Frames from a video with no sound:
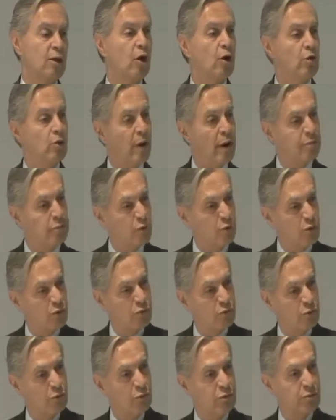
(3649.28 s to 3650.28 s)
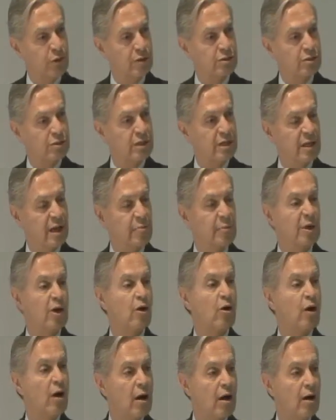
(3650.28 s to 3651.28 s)
No, you have to go to Argentina,
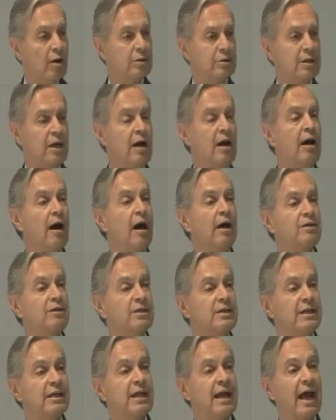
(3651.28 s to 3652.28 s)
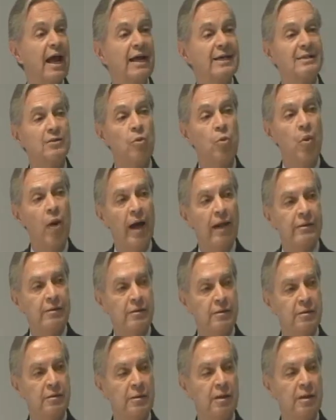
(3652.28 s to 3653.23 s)
because Argentina has what?